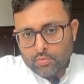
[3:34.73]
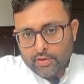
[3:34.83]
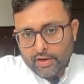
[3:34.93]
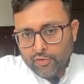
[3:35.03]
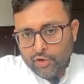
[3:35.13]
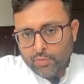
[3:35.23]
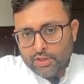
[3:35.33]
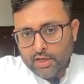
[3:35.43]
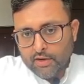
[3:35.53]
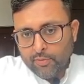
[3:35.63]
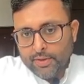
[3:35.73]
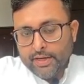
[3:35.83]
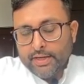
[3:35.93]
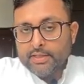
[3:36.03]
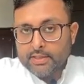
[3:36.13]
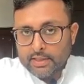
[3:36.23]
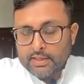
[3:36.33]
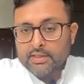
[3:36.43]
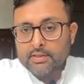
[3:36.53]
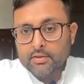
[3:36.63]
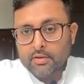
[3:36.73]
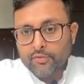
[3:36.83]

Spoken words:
revenue which the government needs is